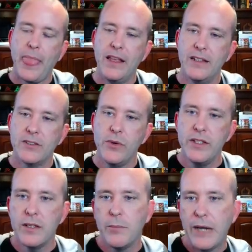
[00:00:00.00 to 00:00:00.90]
then it's going
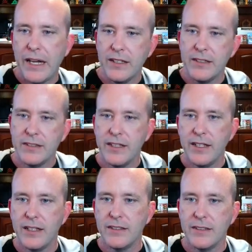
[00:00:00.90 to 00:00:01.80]
to compile it
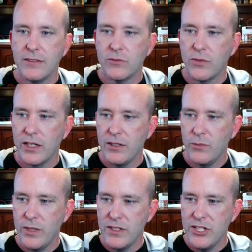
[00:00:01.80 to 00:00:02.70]
and run it
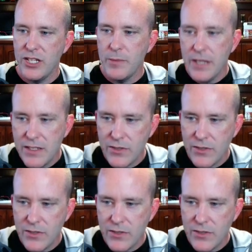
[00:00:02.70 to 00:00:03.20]
with gdb.